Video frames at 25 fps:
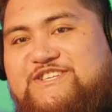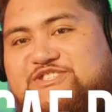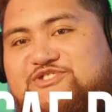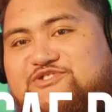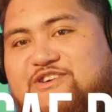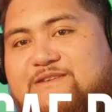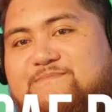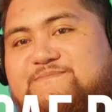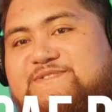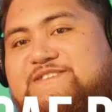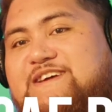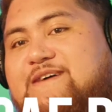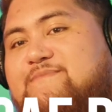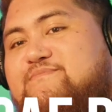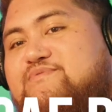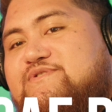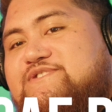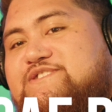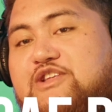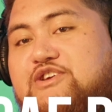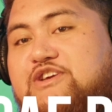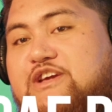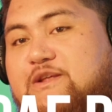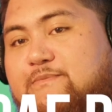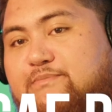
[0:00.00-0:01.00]
drum samples,
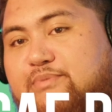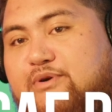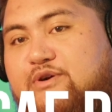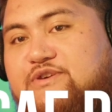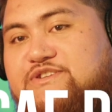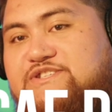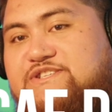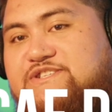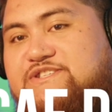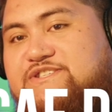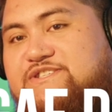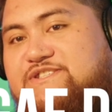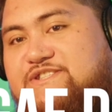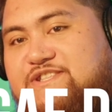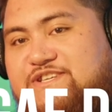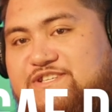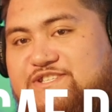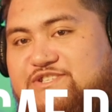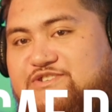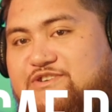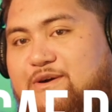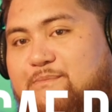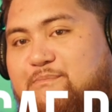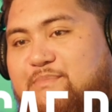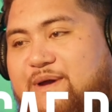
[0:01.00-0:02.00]
you can purchase this
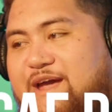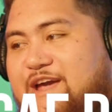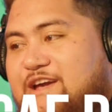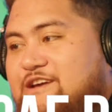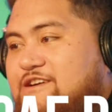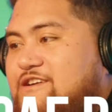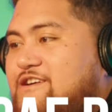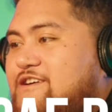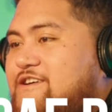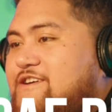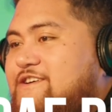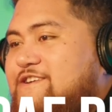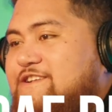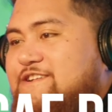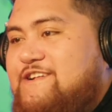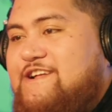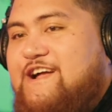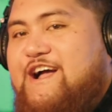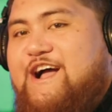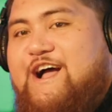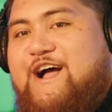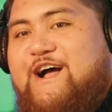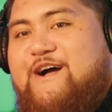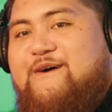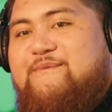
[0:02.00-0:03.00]
drum pack
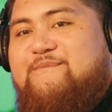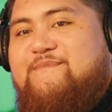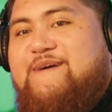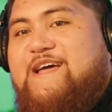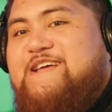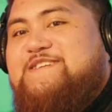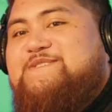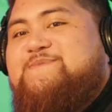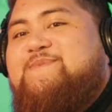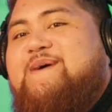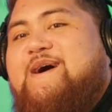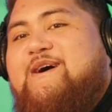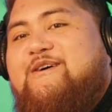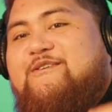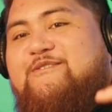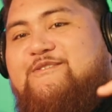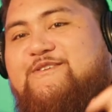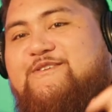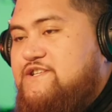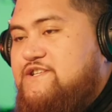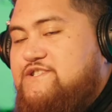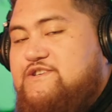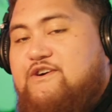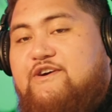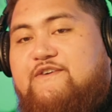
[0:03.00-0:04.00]
as well.
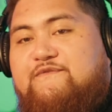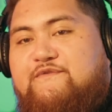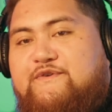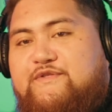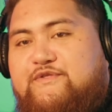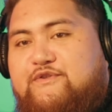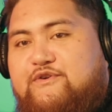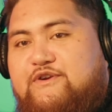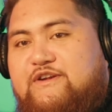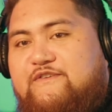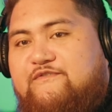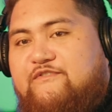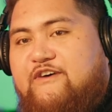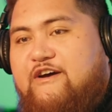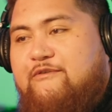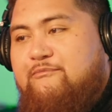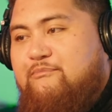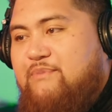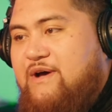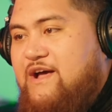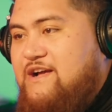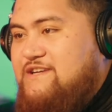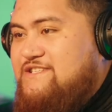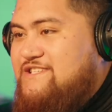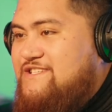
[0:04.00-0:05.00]
going for
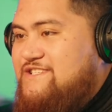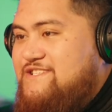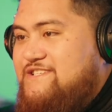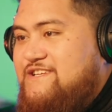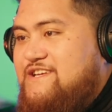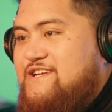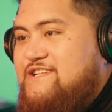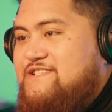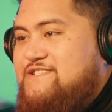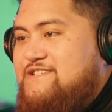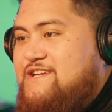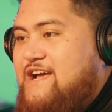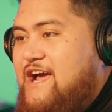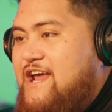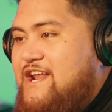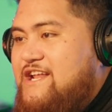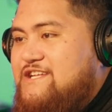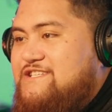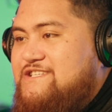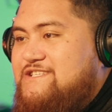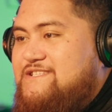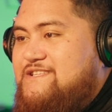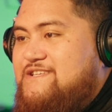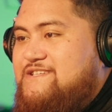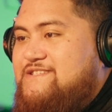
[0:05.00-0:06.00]
$35. It's kind of
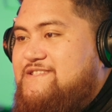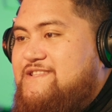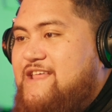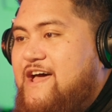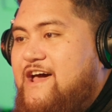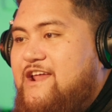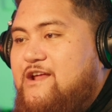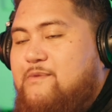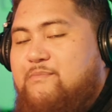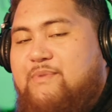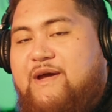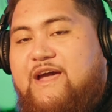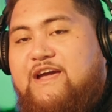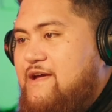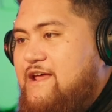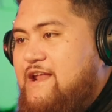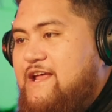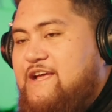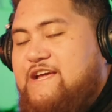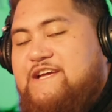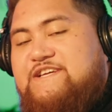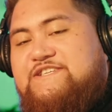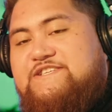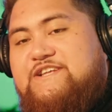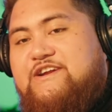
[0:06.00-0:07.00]
just a starter pack, and I
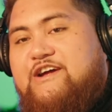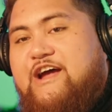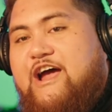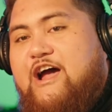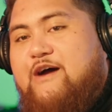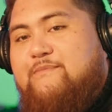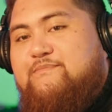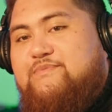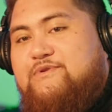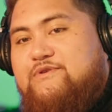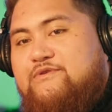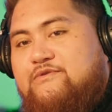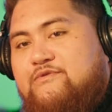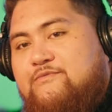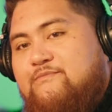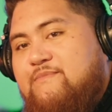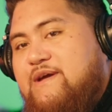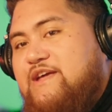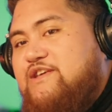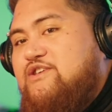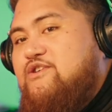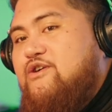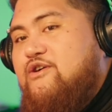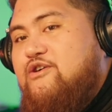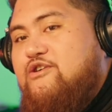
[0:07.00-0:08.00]
guess it'll help you
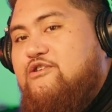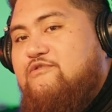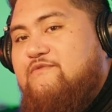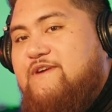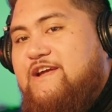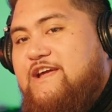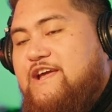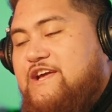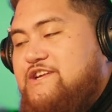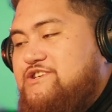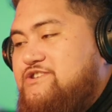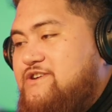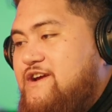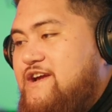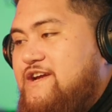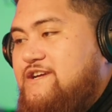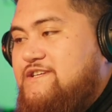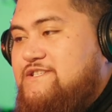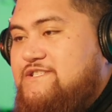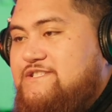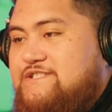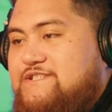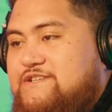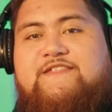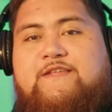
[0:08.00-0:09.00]
make your own reggae
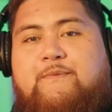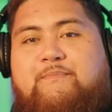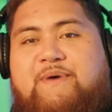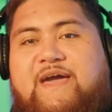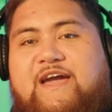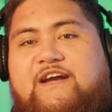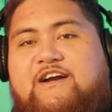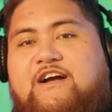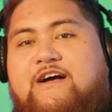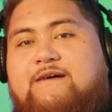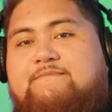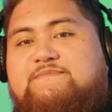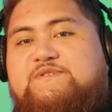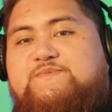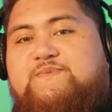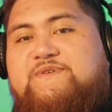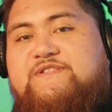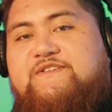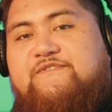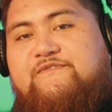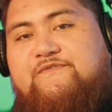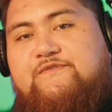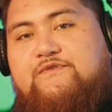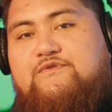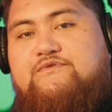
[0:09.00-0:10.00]
tracks. The pack comes with
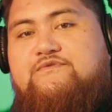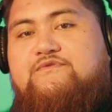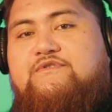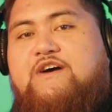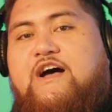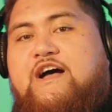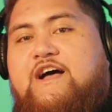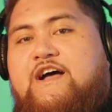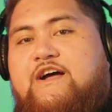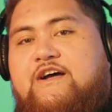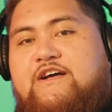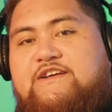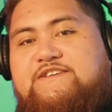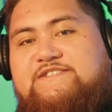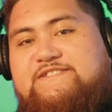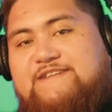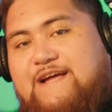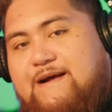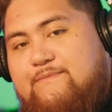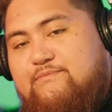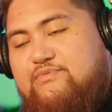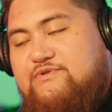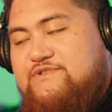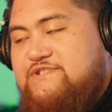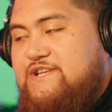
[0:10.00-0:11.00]
a few
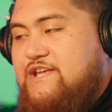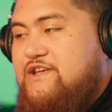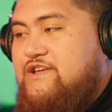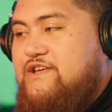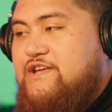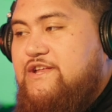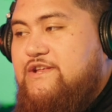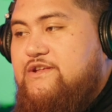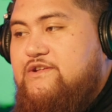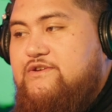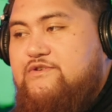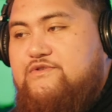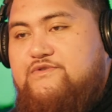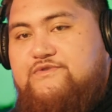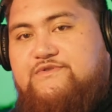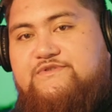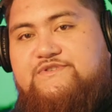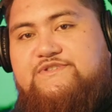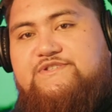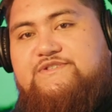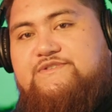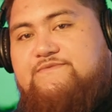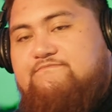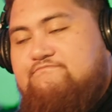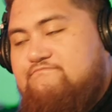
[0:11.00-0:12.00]
samples that you can
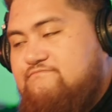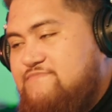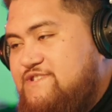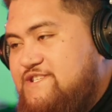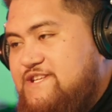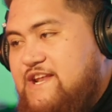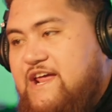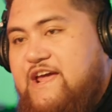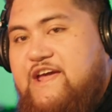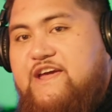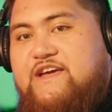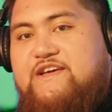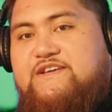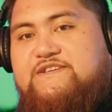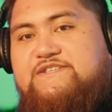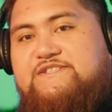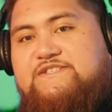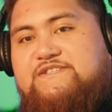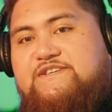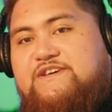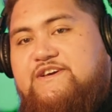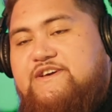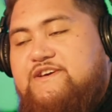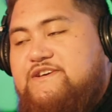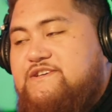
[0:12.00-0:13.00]
use, snares,
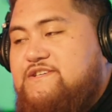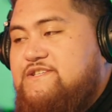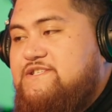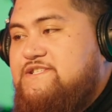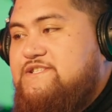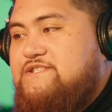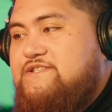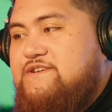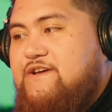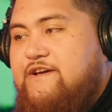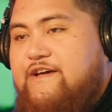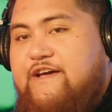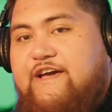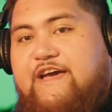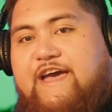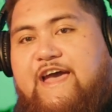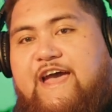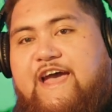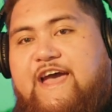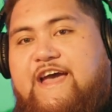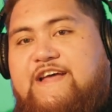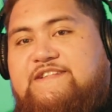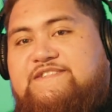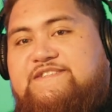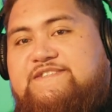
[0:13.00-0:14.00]
kicks,
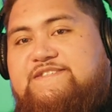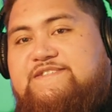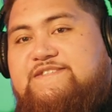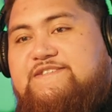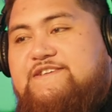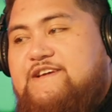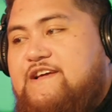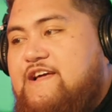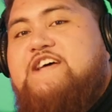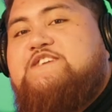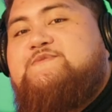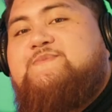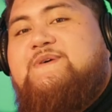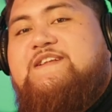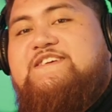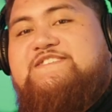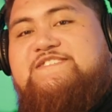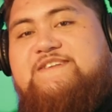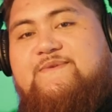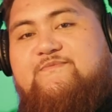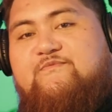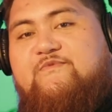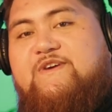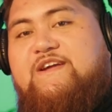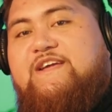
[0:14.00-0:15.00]
hats, as well as
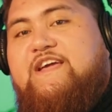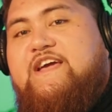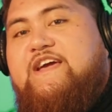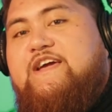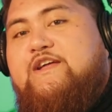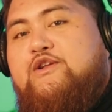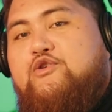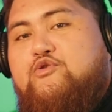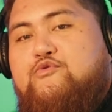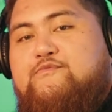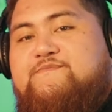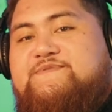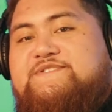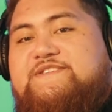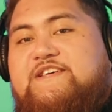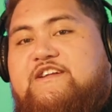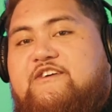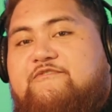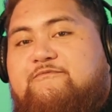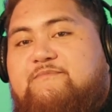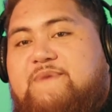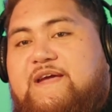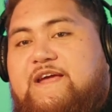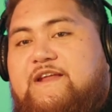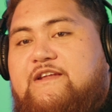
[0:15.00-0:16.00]
some reggae loops that
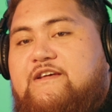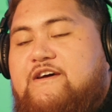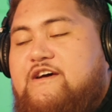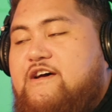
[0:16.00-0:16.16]
I've made